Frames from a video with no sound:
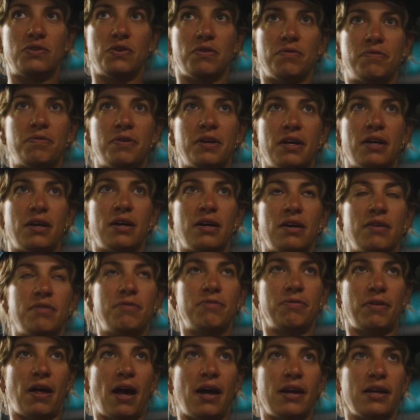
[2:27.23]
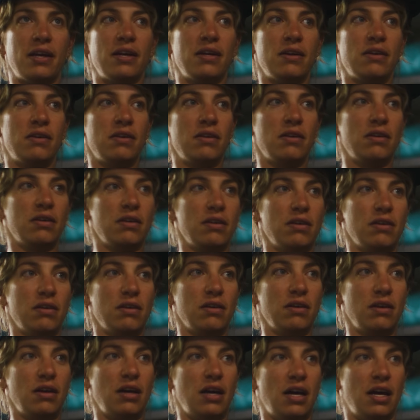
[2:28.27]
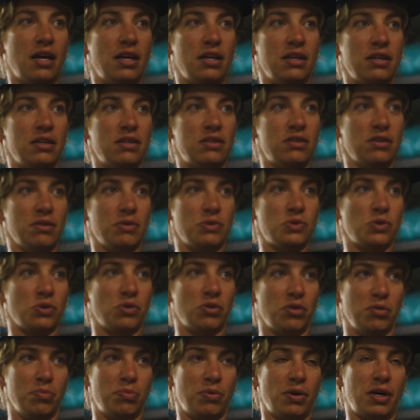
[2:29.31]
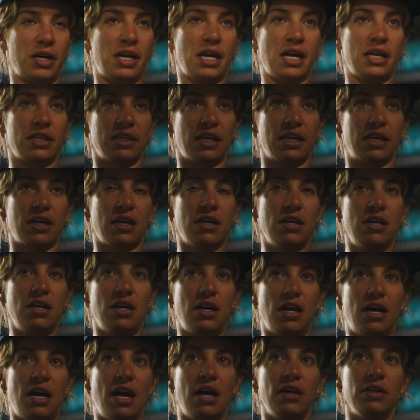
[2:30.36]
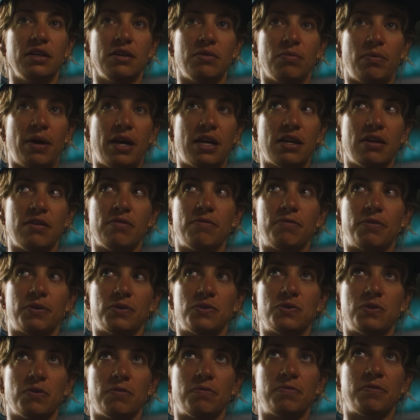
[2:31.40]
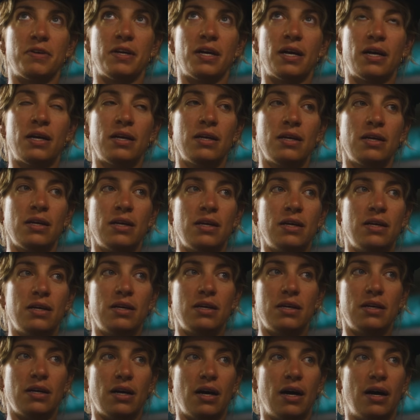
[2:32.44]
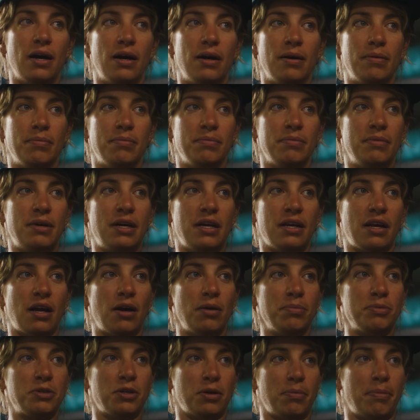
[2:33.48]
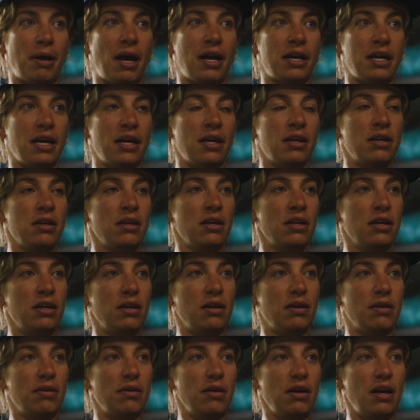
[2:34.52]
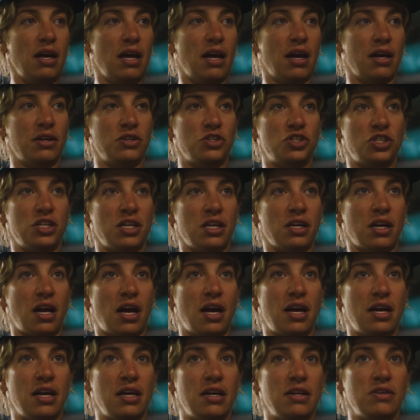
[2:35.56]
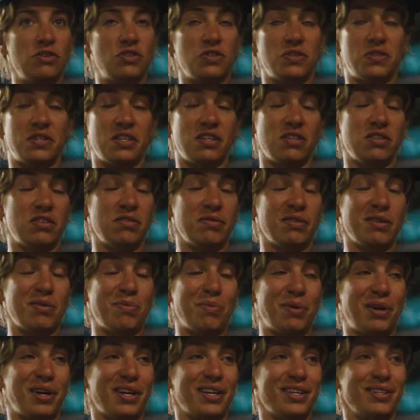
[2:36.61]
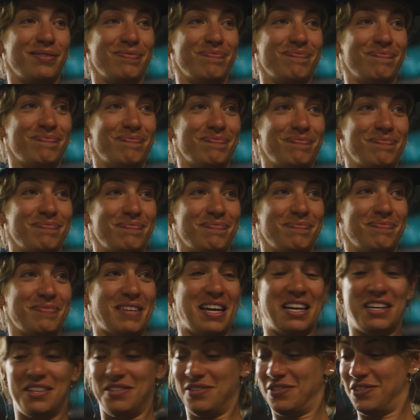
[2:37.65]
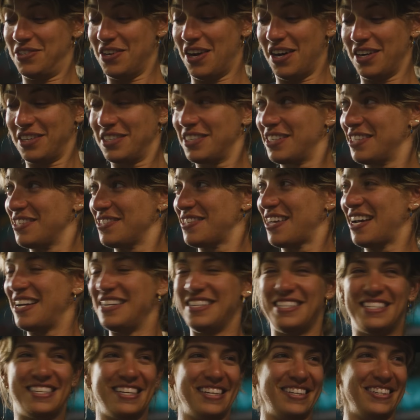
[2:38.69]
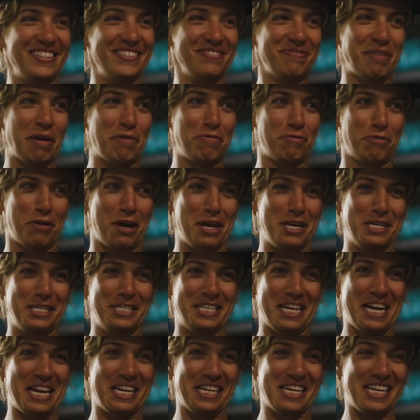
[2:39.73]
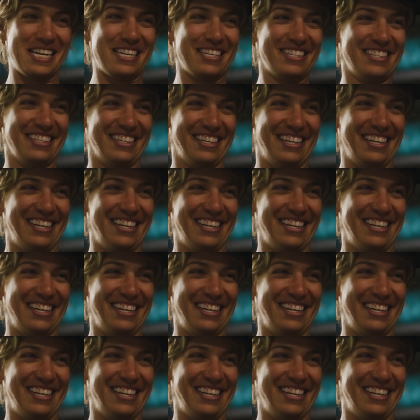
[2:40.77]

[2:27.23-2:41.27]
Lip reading: Sophia flatted and there was a group working, Ellen waited for Sophia and helped her back in. Yeah. And G and I just didn't do any work. Yeah. And it sucked because I had to tell my friend, Danny.